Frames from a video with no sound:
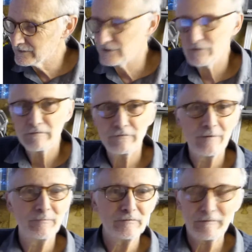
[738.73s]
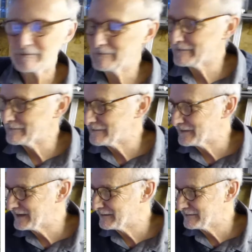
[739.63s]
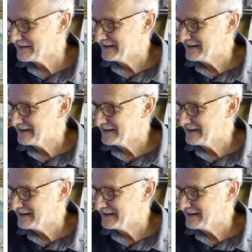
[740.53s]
Dunes, ripples, all sorts of things,